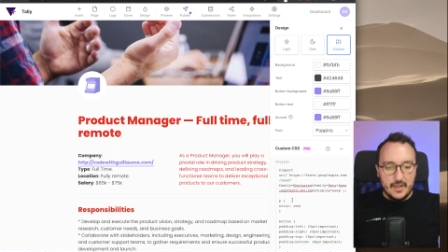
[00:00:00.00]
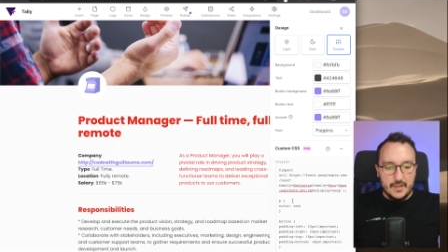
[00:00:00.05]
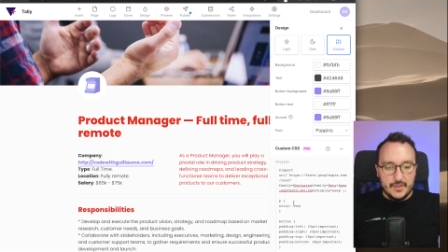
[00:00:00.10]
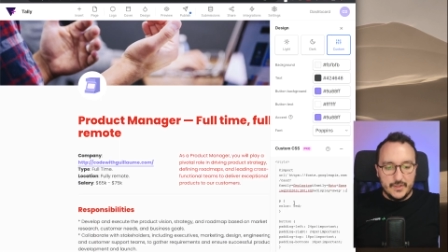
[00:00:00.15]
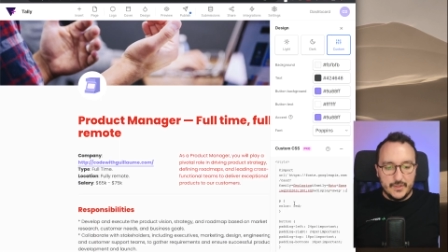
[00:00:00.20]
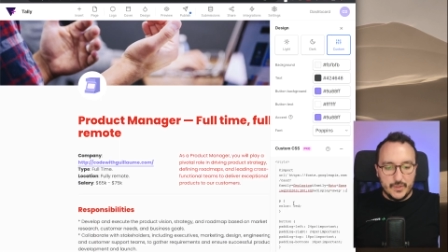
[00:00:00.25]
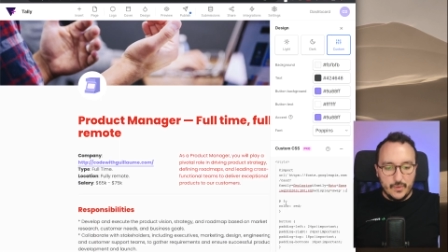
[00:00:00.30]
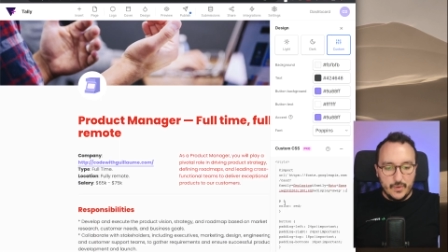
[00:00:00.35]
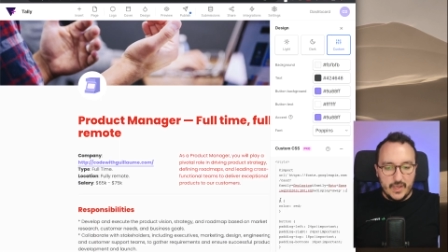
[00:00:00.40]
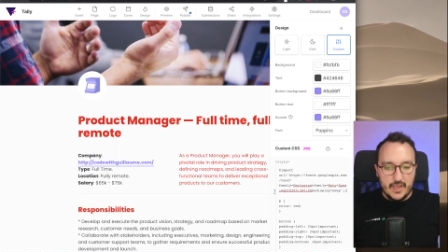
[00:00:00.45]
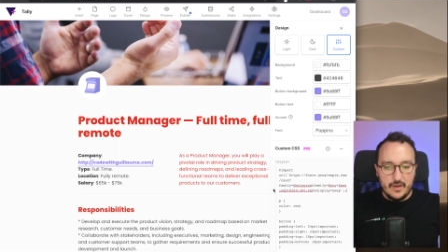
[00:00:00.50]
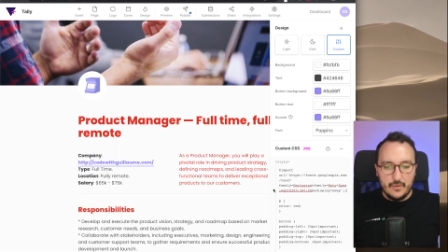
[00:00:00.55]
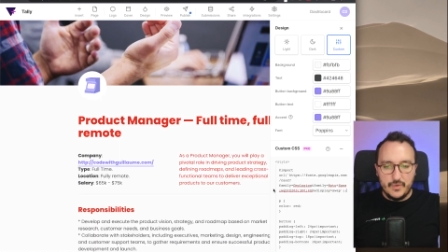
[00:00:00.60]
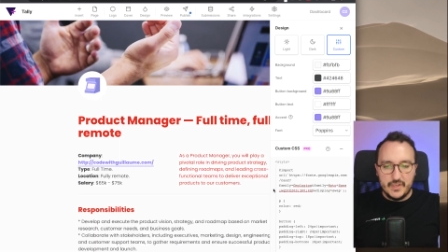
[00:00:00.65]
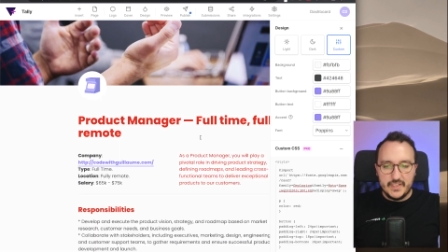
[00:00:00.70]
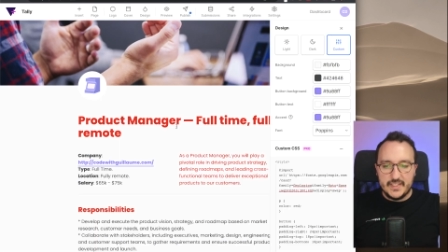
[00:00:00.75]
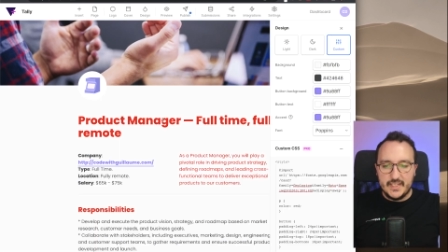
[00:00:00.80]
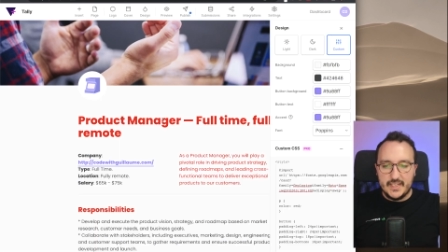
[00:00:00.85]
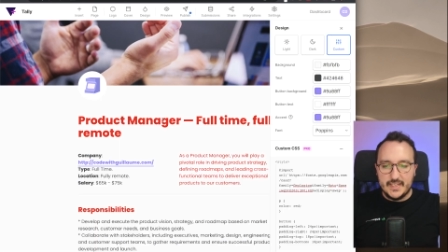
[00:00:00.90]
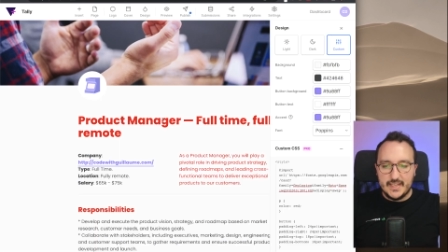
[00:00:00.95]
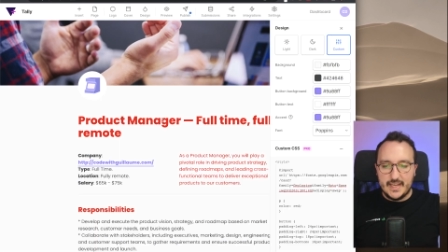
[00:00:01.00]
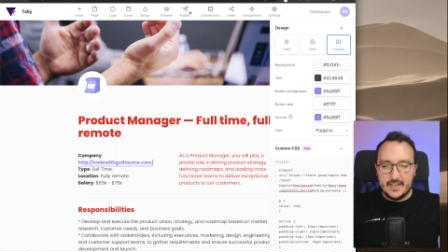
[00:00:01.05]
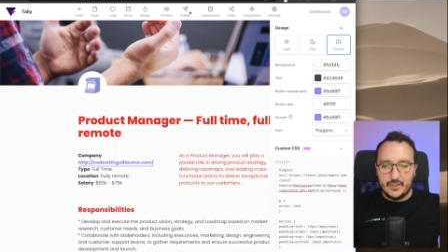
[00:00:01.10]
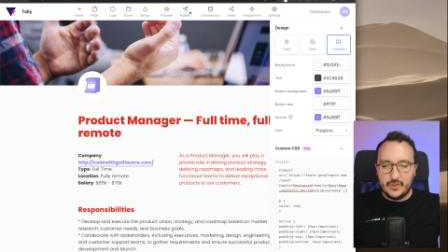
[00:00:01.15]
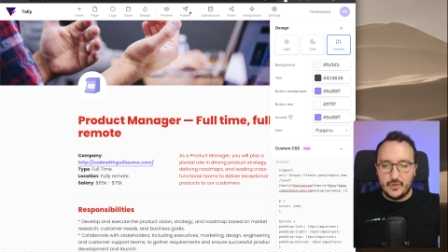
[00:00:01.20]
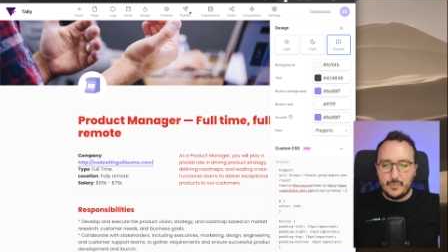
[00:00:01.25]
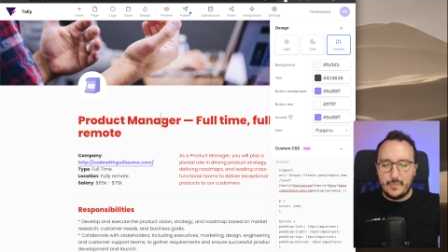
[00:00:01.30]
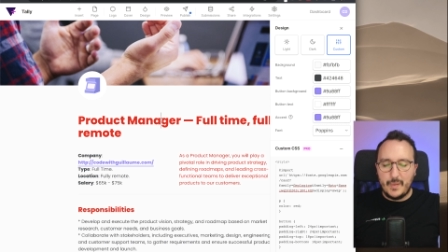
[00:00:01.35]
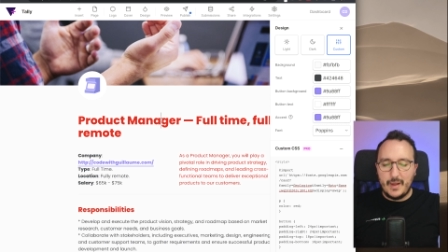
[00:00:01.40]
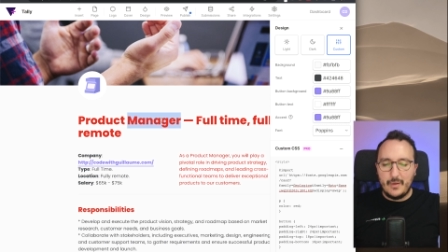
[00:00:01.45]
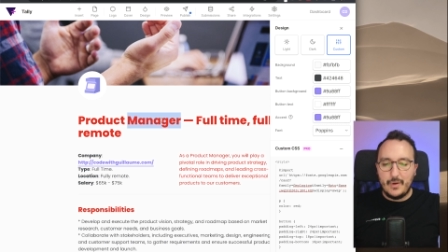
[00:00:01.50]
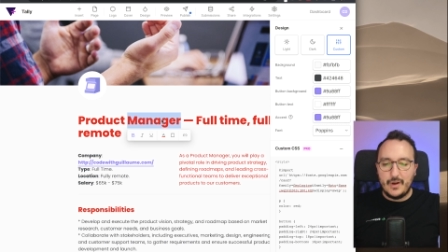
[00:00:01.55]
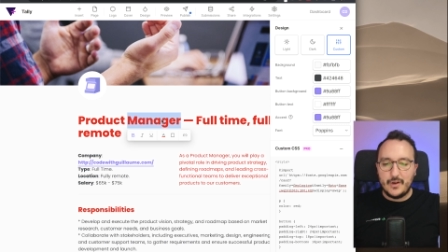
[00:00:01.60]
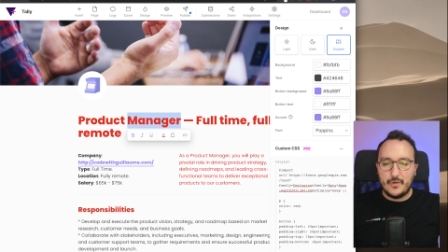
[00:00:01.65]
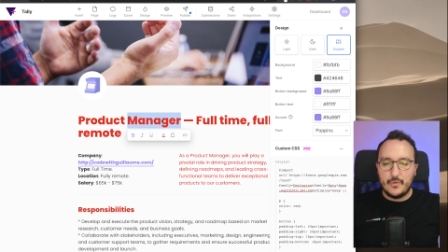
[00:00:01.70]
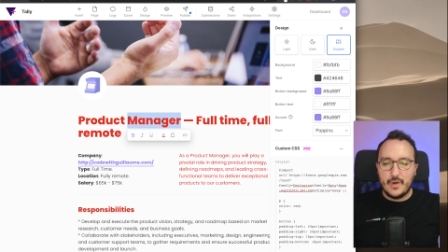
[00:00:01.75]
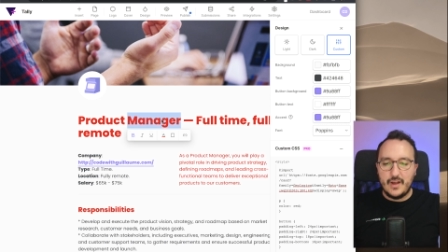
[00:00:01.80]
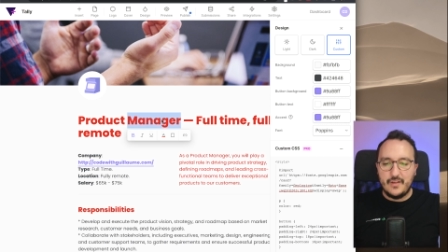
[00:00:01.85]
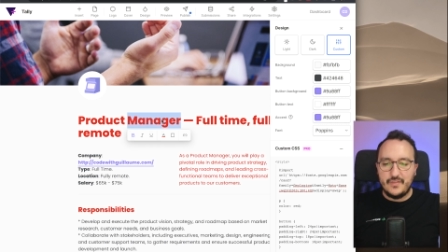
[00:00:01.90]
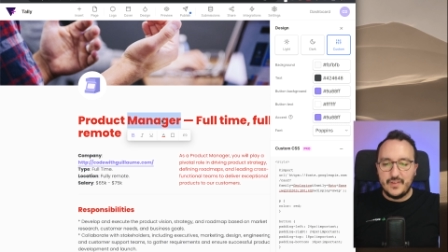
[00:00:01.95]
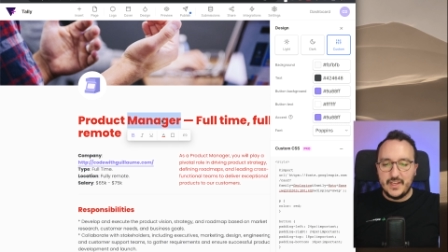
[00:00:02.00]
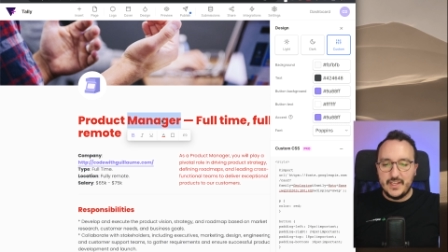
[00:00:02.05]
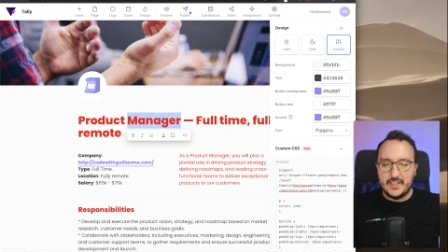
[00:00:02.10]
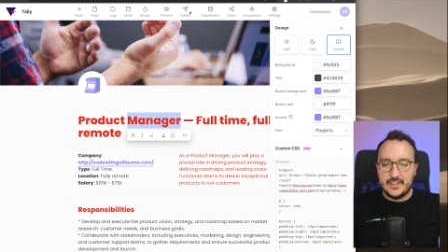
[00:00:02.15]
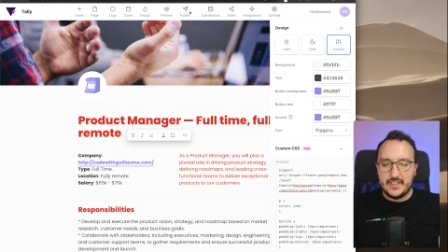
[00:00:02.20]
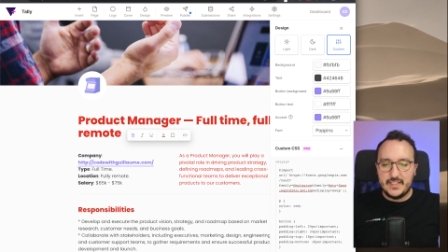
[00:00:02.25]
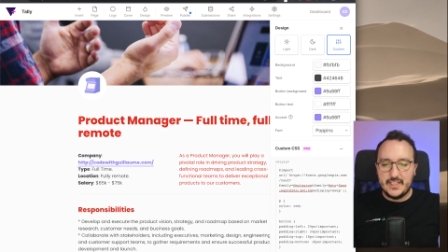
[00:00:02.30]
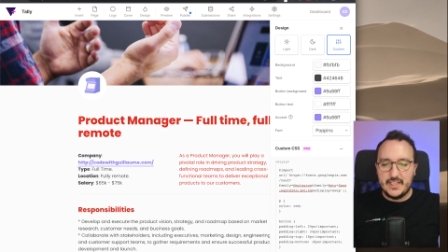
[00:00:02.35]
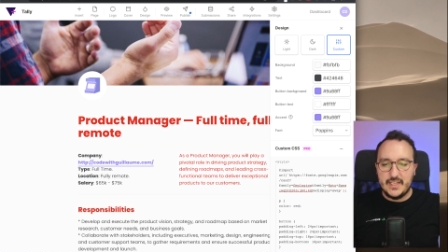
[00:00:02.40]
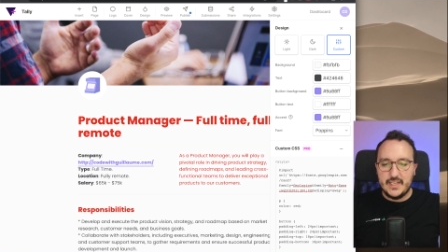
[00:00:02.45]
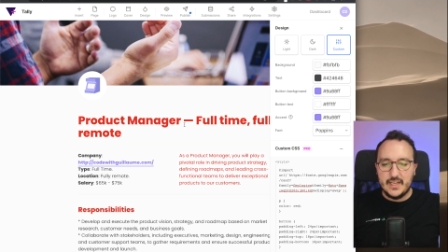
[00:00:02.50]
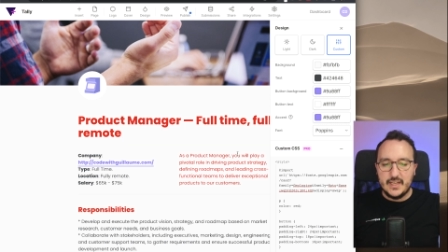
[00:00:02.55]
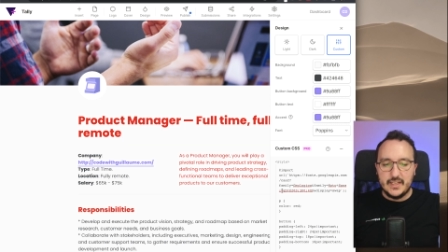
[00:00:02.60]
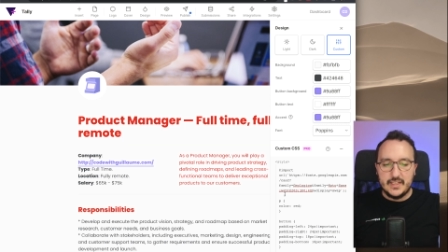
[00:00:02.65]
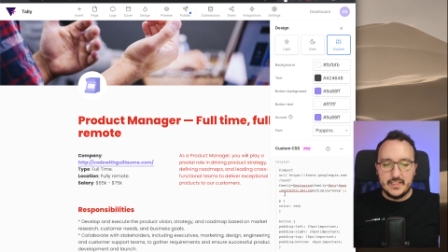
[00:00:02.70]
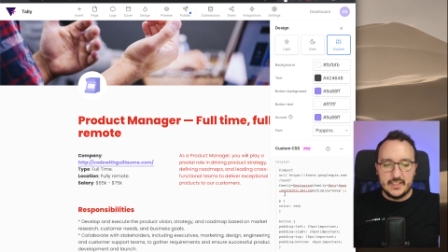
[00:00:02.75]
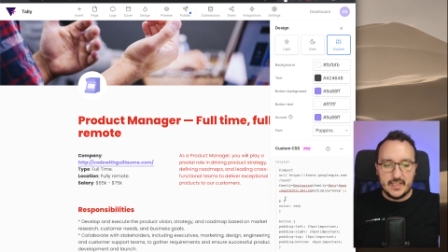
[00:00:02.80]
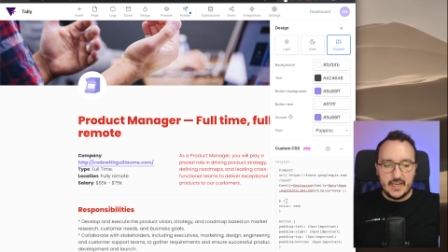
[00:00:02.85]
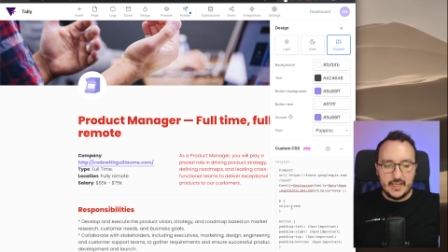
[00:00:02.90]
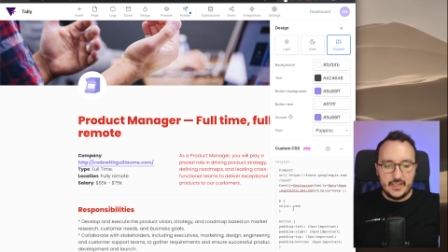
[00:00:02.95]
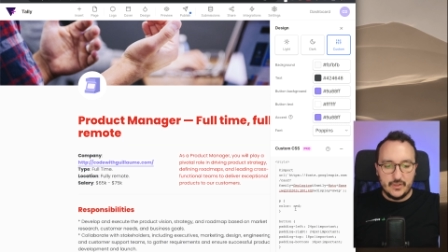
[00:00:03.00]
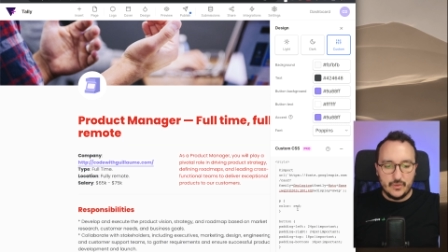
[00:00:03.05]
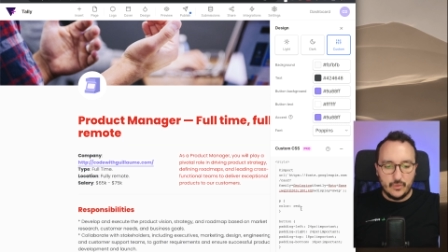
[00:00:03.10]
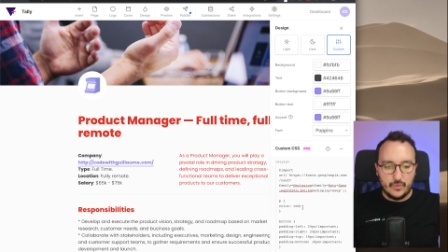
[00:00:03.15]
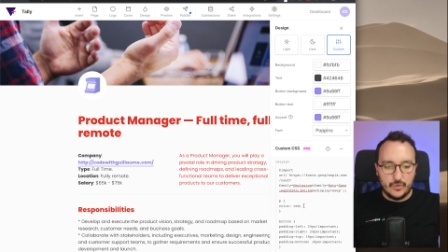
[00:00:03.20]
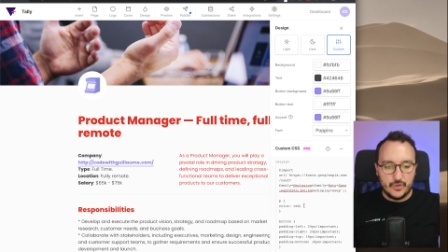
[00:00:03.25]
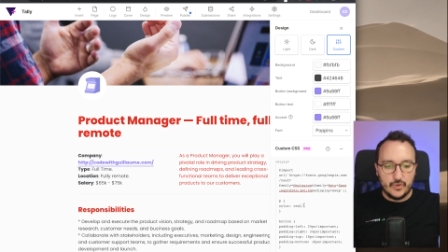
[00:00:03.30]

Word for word: So here we see that the paragraph, it's the title.